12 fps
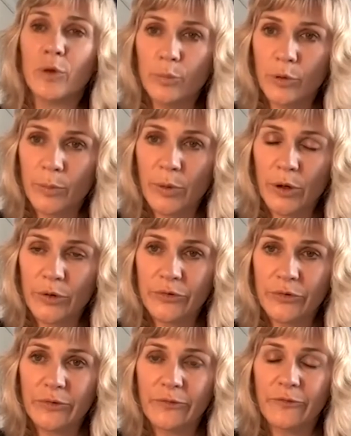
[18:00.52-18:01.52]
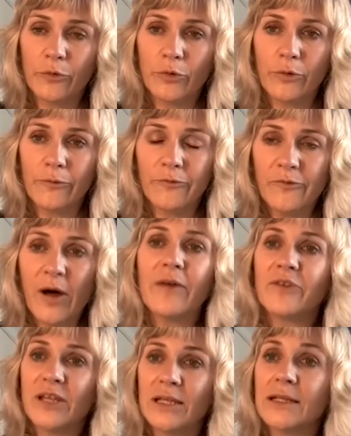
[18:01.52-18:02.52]
bill proposes for
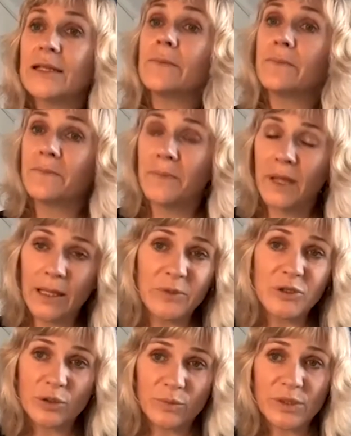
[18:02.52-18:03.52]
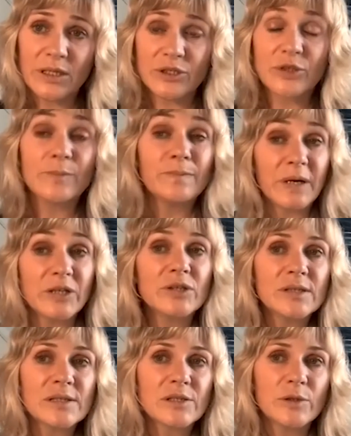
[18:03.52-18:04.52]
5-yearly emission reduction
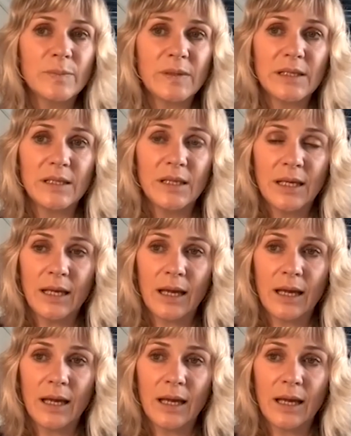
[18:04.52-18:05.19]
budgets to be